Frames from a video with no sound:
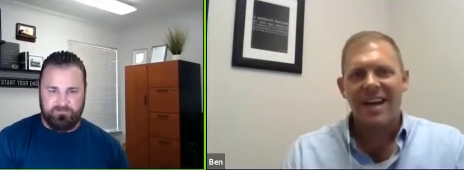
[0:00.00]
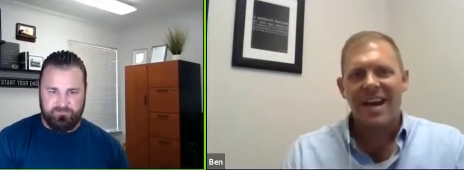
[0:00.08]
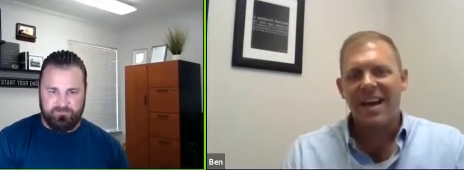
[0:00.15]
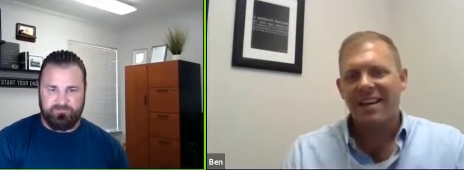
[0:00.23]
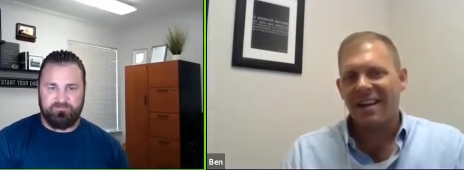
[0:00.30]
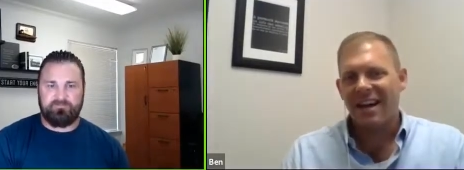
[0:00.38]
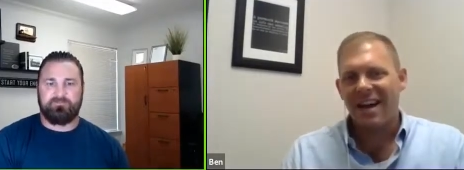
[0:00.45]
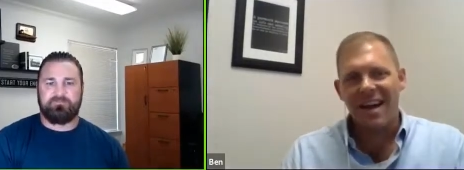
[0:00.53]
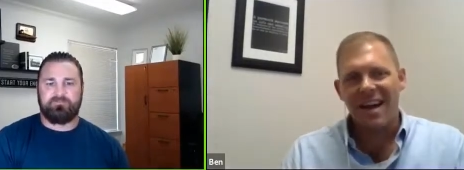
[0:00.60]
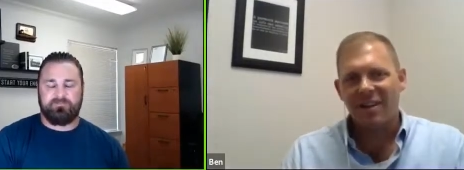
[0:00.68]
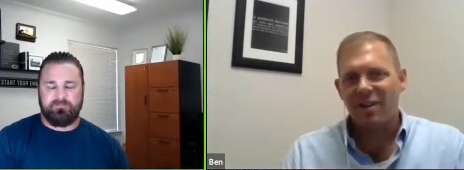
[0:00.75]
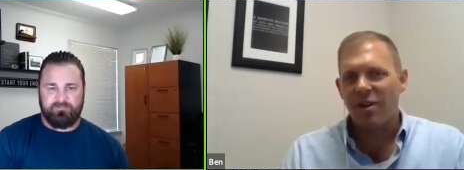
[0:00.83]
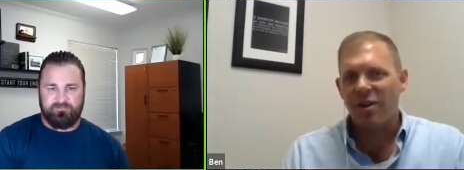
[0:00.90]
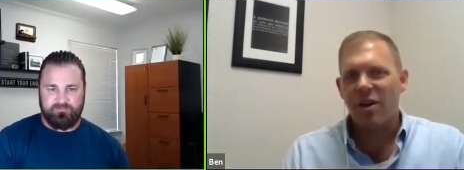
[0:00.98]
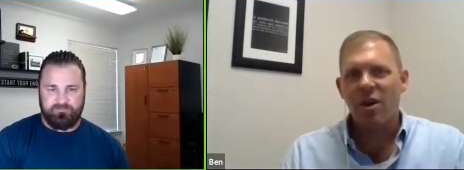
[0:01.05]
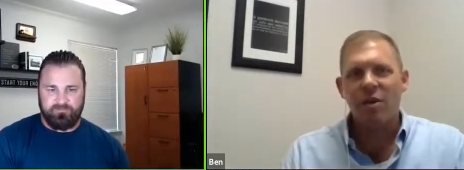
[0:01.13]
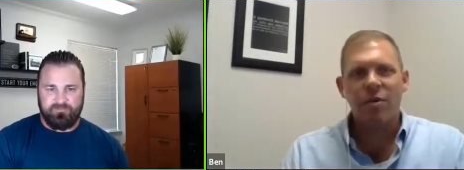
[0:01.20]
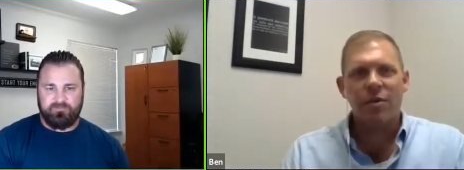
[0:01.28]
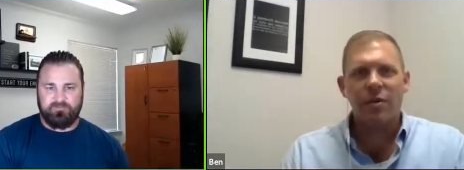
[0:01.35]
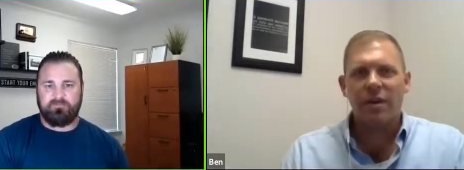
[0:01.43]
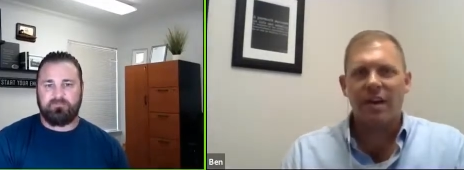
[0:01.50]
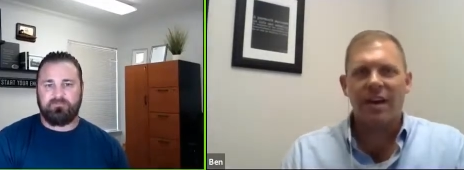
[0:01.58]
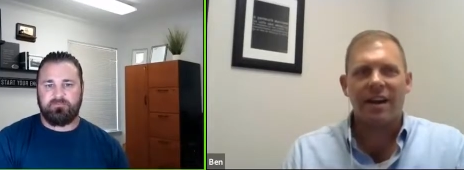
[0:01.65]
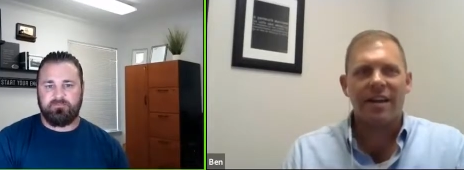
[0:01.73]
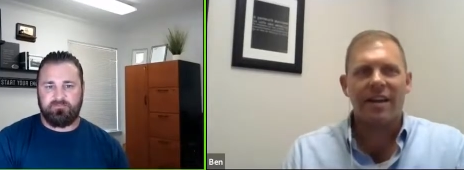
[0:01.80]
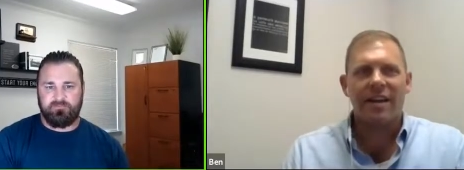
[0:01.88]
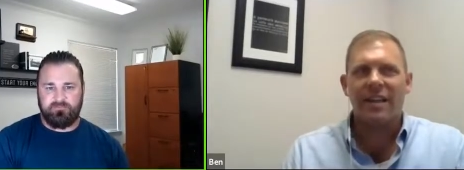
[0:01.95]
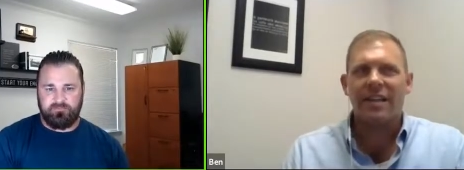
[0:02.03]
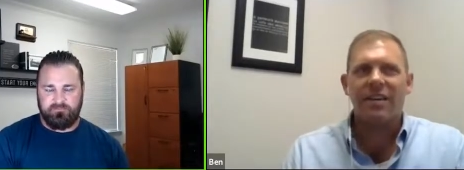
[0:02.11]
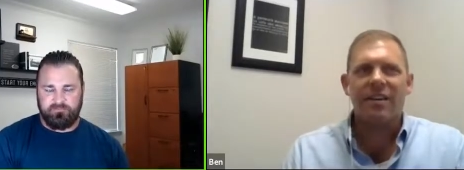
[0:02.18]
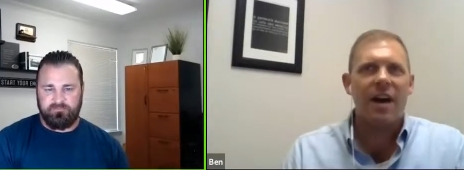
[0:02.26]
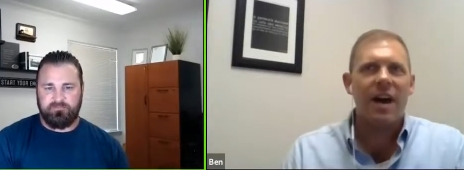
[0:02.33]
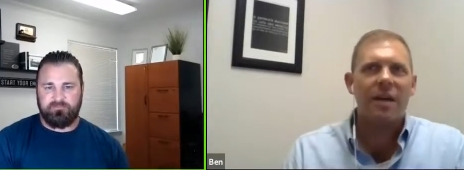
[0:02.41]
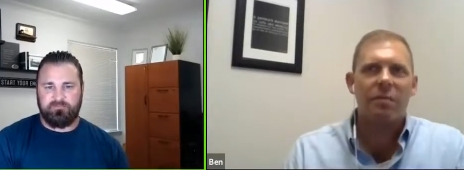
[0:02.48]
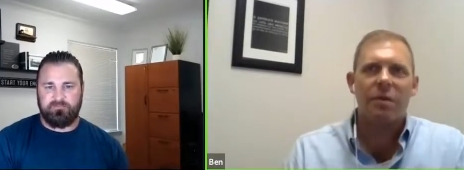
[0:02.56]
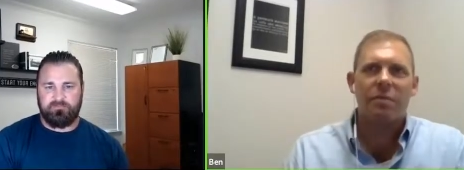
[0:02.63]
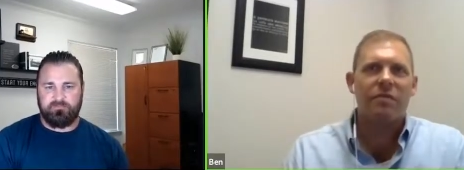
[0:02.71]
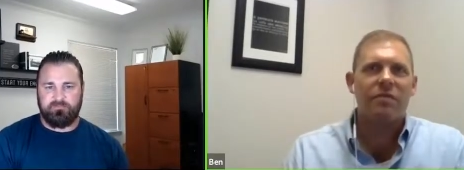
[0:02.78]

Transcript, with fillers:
Speaker 1: I, I had no, uh, and I think a lot of people